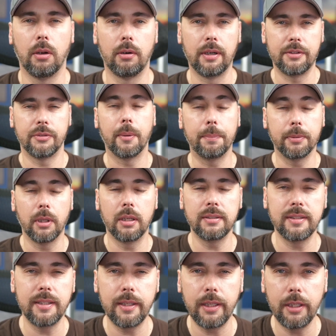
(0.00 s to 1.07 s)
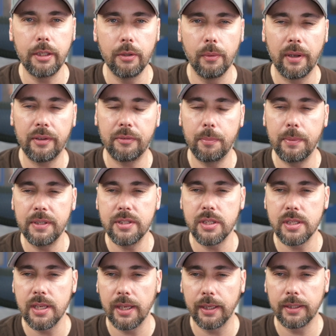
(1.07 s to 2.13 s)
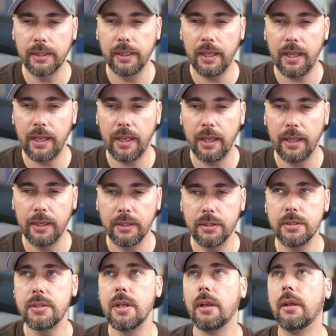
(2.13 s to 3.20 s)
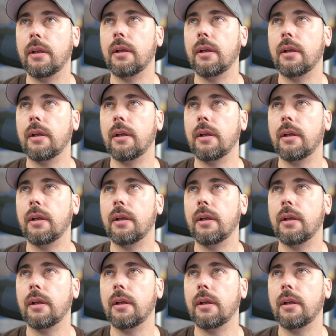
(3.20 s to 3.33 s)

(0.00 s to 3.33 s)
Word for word: All right, so I plugged in the USB stick and